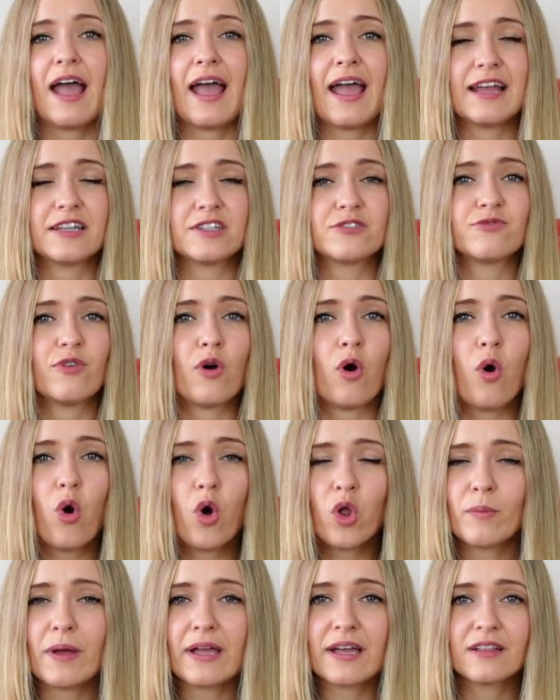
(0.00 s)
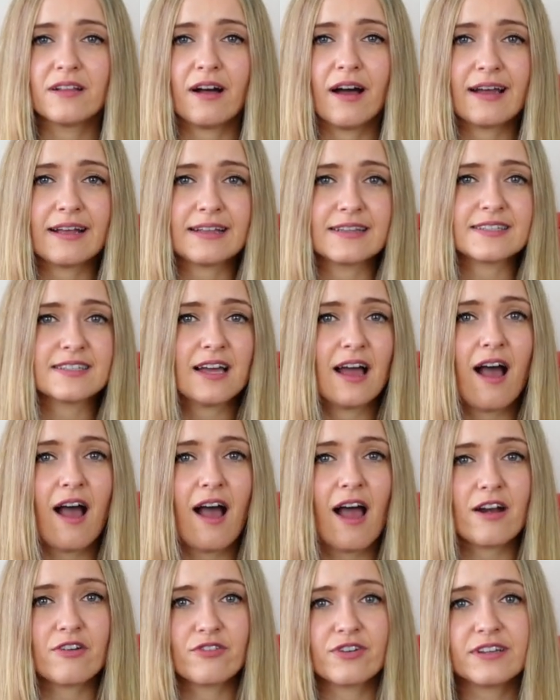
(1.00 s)
And for all my clients,
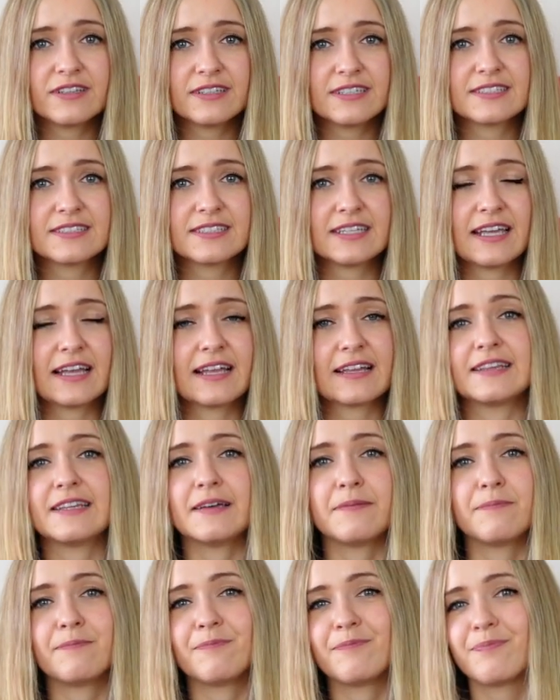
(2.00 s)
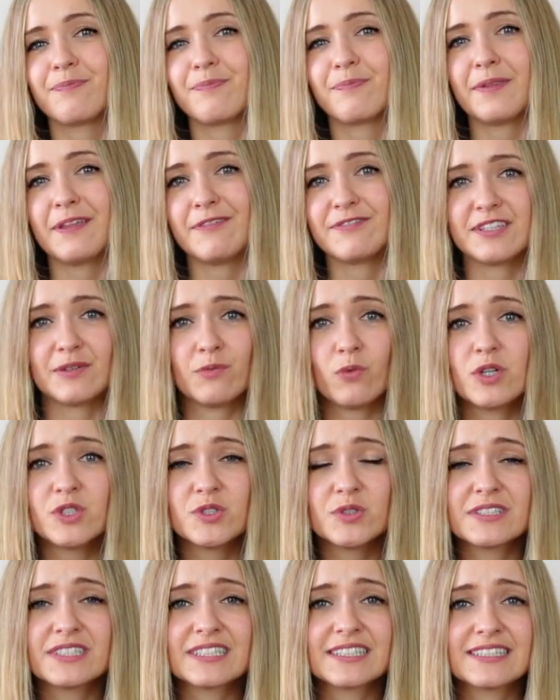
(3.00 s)
I really think the if they
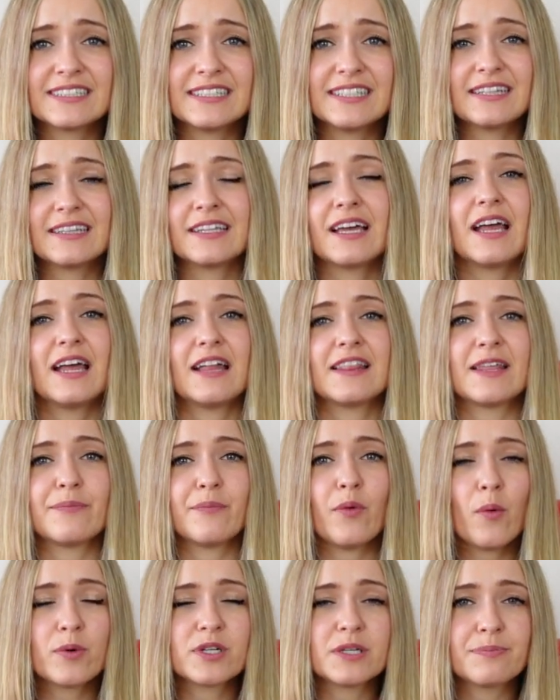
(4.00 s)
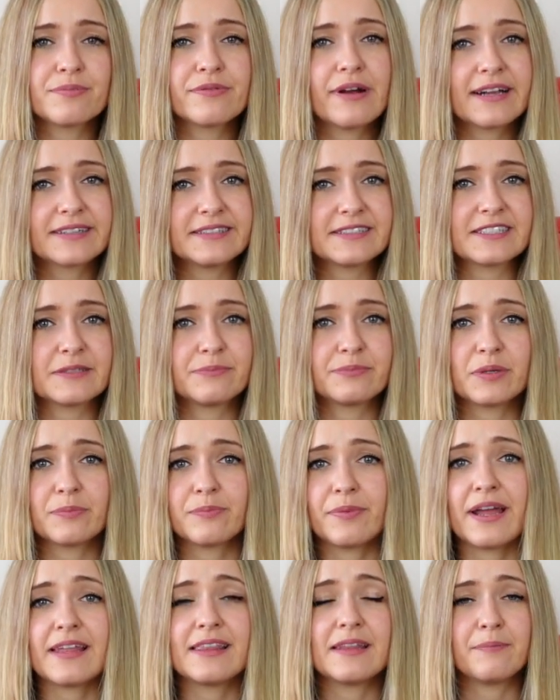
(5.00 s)
want to succeed, the more they practice and
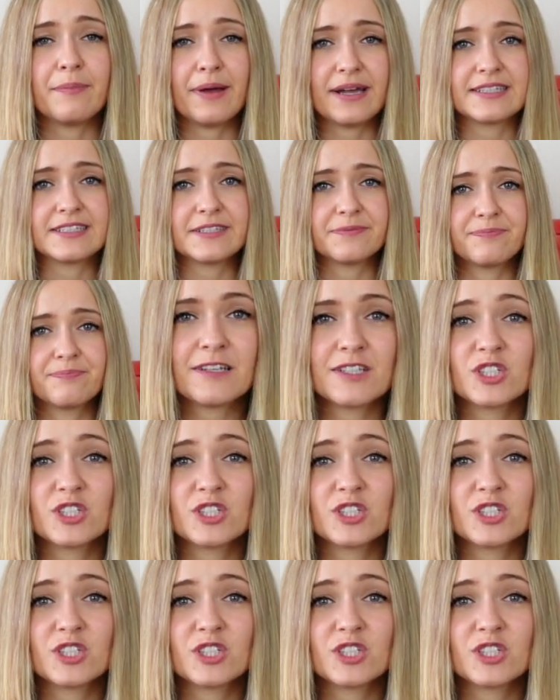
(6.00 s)
prepare, the better.